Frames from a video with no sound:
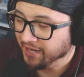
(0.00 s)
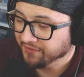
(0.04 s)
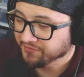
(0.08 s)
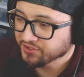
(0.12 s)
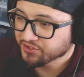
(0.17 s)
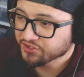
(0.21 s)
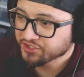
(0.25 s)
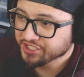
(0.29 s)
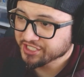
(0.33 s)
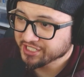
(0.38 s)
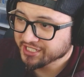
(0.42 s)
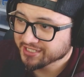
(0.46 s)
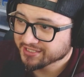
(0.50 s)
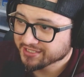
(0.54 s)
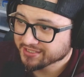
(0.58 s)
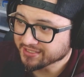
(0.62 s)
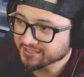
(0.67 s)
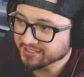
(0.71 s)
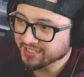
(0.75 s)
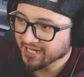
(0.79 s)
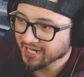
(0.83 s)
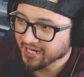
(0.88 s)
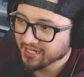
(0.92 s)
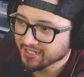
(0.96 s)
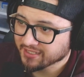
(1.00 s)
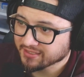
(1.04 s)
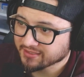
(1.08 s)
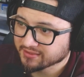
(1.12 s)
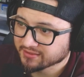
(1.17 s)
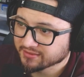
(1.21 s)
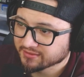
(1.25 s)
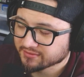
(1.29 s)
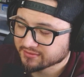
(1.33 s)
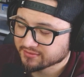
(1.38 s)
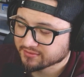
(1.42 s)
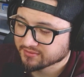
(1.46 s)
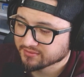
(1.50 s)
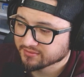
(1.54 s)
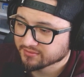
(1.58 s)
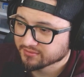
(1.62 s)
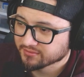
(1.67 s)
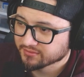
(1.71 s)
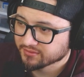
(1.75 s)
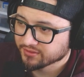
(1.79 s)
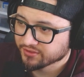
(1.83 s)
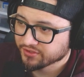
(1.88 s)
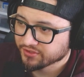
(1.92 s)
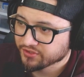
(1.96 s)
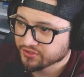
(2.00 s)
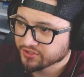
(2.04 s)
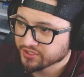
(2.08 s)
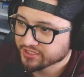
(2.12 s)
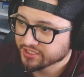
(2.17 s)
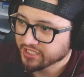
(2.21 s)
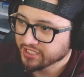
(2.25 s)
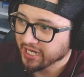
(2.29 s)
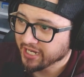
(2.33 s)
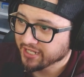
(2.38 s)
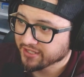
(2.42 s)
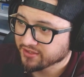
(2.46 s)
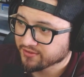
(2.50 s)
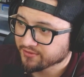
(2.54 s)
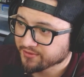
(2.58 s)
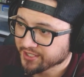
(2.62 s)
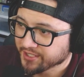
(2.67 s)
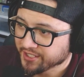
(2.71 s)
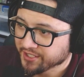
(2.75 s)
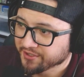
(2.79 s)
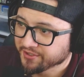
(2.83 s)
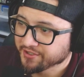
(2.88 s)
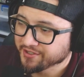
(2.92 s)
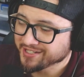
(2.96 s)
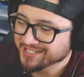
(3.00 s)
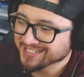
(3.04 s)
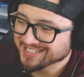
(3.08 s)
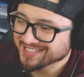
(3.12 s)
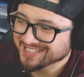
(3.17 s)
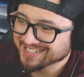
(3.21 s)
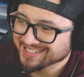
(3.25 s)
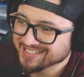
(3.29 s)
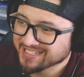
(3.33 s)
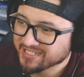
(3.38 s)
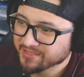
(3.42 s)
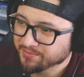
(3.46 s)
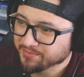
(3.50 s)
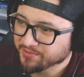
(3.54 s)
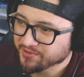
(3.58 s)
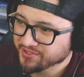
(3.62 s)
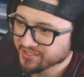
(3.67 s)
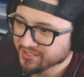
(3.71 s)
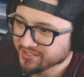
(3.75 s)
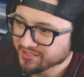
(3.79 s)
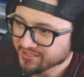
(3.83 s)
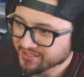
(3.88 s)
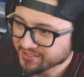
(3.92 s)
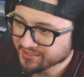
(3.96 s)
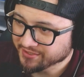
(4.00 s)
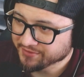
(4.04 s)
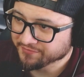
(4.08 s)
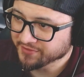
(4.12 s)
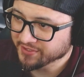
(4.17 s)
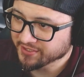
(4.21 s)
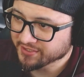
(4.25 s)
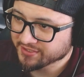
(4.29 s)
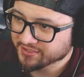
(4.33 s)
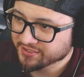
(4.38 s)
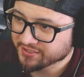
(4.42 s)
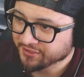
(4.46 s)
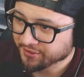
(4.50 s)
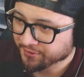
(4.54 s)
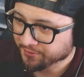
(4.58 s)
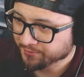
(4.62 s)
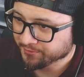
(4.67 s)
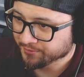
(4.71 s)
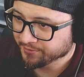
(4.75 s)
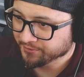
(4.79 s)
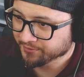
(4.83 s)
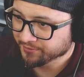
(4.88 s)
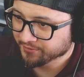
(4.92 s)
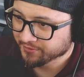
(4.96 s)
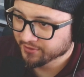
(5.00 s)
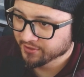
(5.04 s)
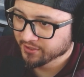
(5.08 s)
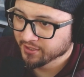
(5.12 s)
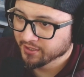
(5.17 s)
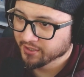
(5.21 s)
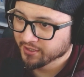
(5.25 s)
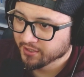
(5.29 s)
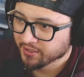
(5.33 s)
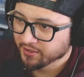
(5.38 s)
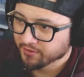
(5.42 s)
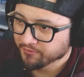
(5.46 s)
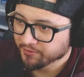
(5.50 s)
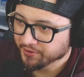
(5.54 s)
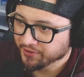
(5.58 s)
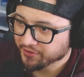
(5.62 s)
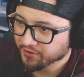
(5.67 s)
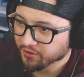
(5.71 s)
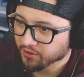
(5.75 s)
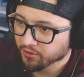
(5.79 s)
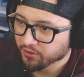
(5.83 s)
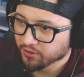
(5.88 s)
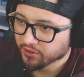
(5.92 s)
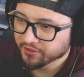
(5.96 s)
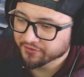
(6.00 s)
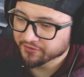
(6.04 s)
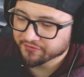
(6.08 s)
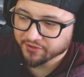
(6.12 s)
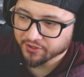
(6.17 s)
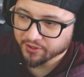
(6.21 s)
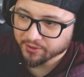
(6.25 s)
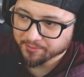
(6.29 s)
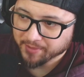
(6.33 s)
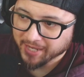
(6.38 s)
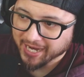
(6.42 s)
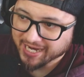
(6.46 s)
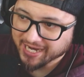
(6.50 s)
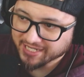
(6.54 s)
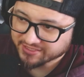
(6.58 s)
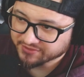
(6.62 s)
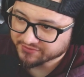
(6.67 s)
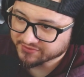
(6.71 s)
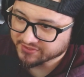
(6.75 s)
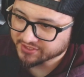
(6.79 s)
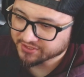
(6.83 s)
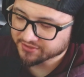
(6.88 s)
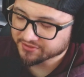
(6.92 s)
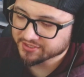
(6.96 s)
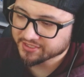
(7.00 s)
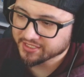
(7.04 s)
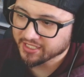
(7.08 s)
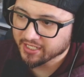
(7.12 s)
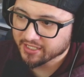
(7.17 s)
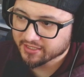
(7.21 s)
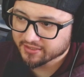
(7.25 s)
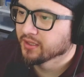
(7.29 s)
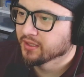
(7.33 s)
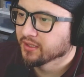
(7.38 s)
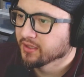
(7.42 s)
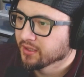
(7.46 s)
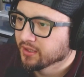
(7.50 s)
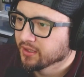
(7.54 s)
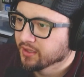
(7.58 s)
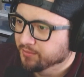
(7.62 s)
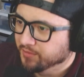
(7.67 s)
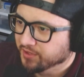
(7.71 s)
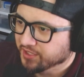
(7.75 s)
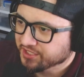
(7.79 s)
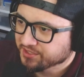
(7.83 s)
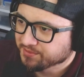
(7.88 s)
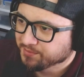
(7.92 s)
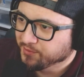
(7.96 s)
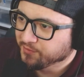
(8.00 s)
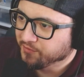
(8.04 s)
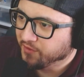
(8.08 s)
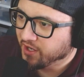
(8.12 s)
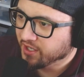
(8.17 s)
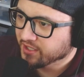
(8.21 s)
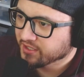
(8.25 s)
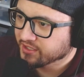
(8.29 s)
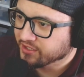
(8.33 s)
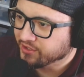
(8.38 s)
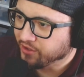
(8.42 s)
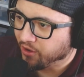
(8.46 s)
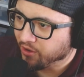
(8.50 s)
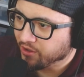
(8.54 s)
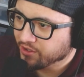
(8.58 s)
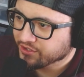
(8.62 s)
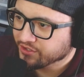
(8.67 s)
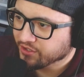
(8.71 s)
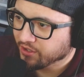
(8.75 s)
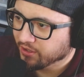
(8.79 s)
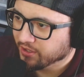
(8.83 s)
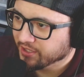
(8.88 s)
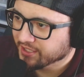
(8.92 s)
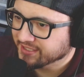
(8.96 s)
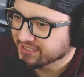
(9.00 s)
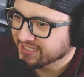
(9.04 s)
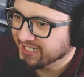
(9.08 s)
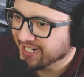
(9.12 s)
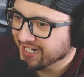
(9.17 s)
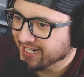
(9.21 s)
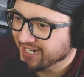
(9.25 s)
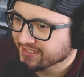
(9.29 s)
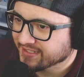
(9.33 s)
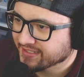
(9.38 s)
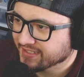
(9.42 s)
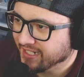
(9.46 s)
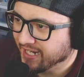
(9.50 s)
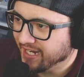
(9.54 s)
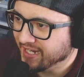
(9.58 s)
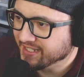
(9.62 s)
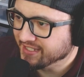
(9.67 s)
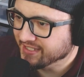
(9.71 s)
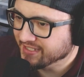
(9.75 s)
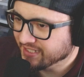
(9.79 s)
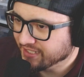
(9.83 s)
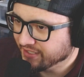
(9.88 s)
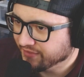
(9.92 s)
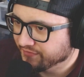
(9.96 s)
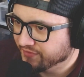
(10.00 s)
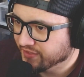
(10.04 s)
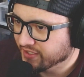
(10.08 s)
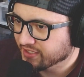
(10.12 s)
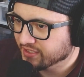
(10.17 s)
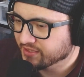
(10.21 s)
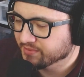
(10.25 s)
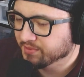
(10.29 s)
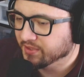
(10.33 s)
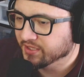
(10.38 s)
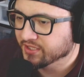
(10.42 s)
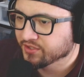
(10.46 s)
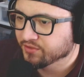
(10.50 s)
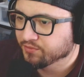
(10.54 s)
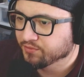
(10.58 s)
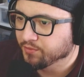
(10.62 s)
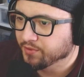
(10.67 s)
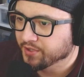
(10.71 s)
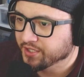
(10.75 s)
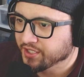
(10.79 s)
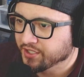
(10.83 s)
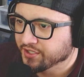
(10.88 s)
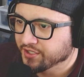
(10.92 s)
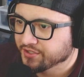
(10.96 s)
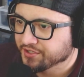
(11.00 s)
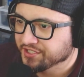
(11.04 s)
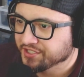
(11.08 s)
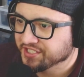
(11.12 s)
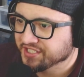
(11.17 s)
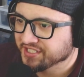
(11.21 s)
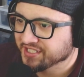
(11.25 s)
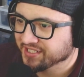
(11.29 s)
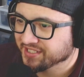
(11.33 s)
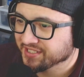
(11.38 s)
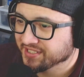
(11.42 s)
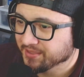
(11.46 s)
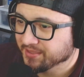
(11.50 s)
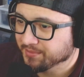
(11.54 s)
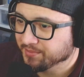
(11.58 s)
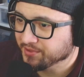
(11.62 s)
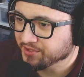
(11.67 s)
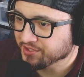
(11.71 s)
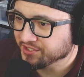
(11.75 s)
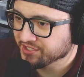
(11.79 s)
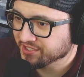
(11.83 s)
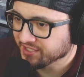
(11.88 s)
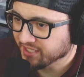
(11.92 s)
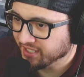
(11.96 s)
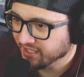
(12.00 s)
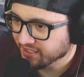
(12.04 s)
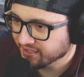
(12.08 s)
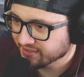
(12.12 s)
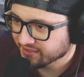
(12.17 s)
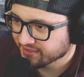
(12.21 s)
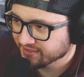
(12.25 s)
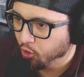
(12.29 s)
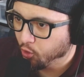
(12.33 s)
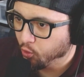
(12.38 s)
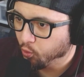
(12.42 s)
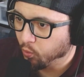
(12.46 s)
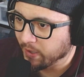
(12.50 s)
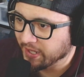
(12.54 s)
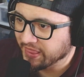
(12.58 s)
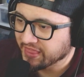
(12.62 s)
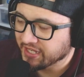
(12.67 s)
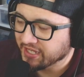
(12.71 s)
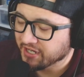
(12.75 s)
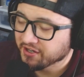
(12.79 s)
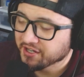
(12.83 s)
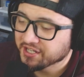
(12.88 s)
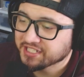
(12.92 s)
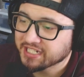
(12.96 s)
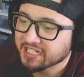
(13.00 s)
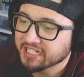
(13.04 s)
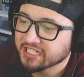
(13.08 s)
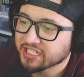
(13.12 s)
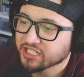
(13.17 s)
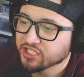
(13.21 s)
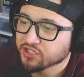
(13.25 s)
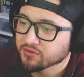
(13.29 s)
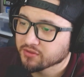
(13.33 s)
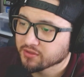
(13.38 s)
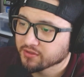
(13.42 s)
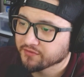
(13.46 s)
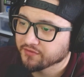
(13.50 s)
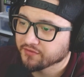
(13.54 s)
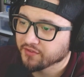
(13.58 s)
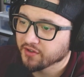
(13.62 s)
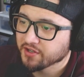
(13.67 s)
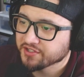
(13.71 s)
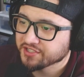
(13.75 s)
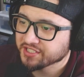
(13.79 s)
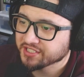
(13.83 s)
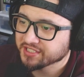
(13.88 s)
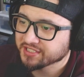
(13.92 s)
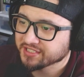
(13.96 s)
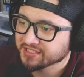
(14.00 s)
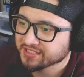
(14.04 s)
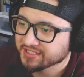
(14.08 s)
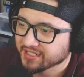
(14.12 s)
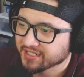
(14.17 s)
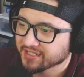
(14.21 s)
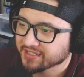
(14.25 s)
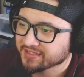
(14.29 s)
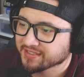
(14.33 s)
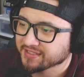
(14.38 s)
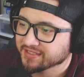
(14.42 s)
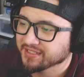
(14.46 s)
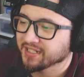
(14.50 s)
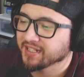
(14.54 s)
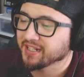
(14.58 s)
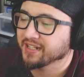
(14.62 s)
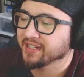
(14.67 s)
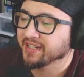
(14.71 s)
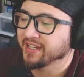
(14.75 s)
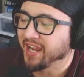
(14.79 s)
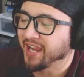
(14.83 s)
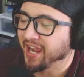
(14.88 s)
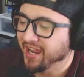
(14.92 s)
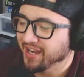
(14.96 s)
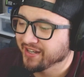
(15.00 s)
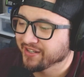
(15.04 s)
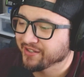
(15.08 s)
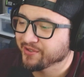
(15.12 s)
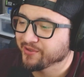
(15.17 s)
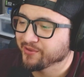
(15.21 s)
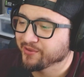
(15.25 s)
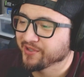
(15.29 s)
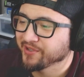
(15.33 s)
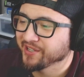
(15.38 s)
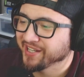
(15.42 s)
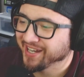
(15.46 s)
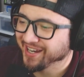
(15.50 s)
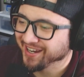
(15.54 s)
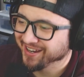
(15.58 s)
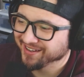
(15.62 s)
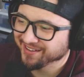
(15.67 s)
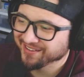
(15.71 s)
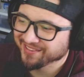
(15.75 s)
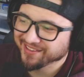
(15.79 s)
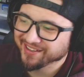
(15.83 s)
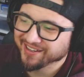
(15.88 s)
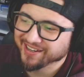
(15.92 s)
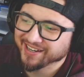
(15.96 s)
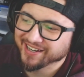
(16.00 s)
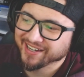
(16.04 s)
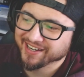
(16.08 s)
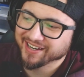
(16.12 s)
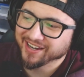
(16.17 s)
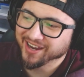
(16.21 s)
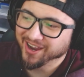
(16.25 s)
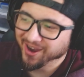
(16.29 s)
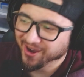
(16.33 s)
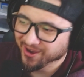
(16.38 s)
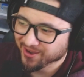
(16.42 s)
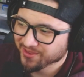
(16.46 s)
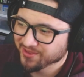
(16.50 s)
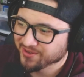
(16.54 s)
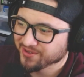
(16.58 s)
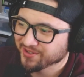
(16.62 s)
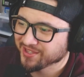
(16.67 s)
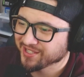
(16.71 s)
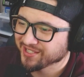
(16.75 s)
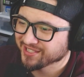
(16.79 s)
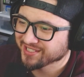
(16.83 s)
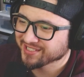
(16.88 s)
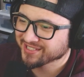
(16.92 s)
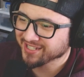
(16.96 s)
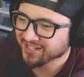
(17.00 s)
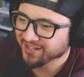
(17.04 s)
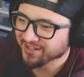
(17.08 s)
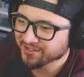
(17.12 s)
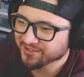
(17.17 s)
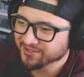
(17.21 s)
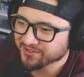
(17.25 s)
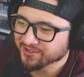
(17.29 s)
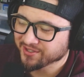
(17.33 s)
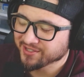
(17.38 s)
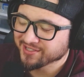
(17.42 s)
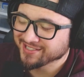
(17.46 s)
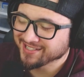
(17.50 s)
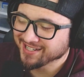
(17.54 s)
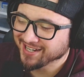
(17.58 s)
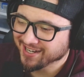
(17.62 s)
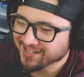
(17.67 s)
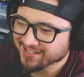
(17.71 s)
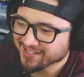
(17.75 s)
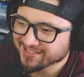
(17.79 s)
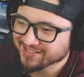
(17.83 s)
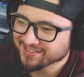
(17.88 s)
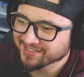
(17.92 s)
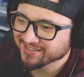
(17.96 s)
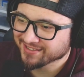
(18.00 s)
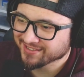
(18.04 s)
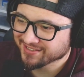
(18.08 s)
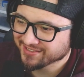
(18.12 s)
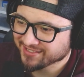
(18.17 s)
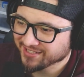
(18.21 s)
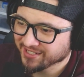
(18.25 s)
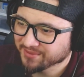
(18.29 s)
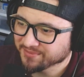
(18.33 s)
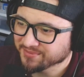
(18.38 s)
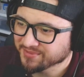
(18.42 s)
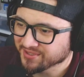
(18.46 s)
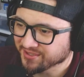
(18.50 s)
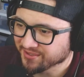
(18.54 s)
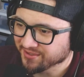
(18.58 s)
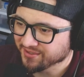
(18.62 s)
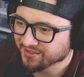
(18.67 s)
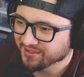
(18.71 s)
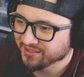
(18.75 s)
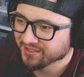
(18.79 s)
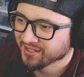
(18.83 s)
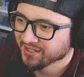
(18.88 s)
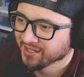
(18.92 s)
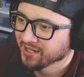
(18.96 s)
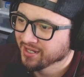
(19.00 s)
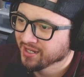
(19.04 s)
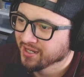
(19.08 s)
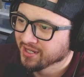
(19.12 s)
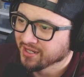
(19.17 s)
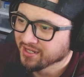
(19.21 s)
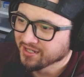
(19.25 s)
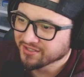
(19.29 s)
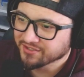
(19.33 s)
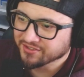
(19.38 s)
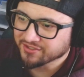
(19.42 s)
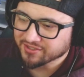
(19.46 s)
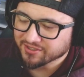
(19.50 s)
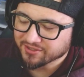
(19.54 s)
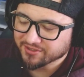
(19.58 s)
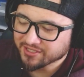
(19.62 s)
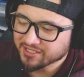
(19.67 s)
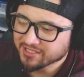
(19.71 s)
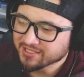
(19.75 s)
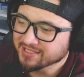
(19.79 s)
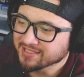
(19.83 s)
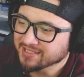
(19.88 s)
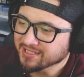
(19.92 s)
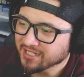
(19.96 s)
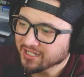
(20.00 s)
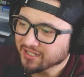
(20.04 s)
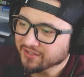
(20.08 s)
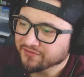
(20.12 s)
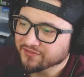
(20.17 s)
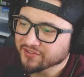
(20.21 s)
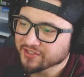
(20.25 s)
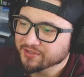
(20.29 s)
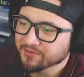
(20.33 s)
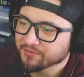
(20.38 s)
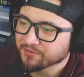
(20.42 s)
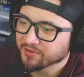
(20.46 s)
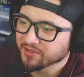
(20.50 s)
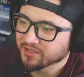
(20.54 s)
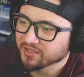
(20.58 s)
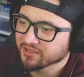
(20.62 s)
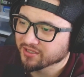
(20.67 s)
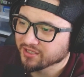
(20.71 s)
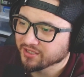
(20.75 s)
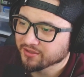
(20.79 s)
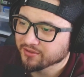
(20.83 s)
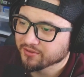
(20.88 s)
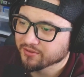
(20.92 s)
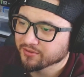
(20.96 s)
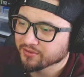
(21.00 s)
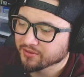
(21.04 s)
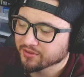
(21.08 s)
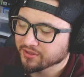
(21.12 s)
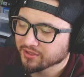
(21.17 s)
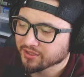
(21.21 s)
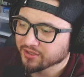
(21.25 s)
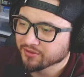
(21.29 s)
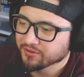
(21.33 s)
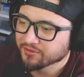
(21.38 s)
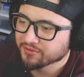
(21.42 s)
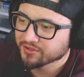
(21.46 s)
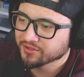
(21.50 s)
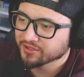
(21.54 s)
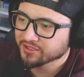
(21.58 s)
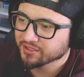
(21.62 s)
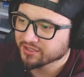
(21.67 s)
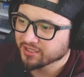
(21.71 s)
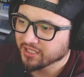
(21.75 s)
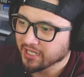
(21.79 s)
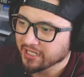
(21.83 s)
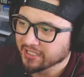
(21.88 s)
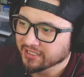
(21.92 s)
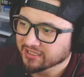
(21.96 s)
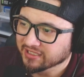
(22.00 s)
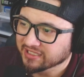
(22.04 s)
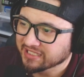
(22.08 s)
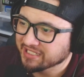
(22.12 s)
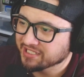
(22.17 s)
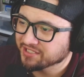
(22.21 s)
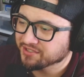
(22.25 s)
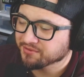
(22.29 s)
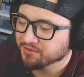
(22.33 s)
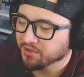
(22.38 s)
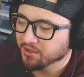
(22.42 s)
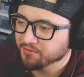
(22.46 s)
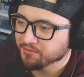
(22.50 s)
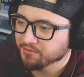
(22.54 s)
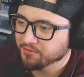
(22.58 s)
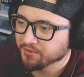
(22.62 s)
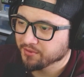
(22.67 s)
she gets attacked, she's at 360% defense total with all of her passive skill stats. But let's move on. Guards all attacks and defense plus 160% when there is a Universe 6 category ally other than this character attacking in the same turn. So you definitely want to use at least what